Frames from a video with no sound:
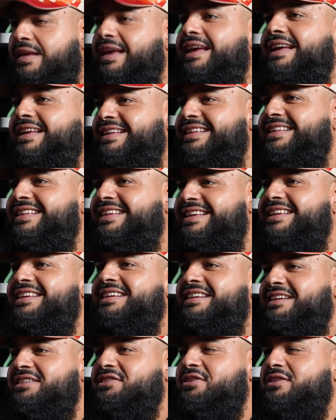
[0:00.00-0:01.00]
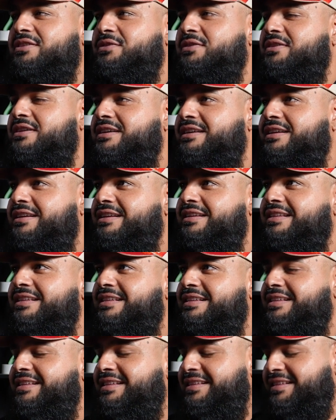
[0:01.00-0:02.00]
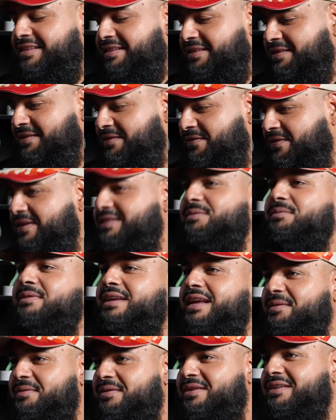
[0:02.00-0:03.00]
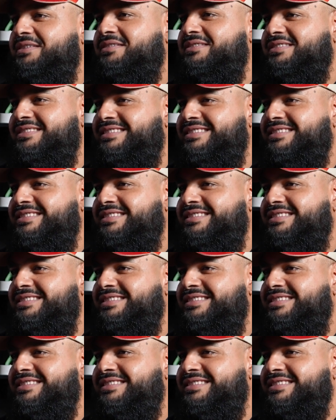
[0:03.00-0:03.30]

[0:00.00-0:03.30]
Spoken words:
Yeah, because you do festival campgrounds.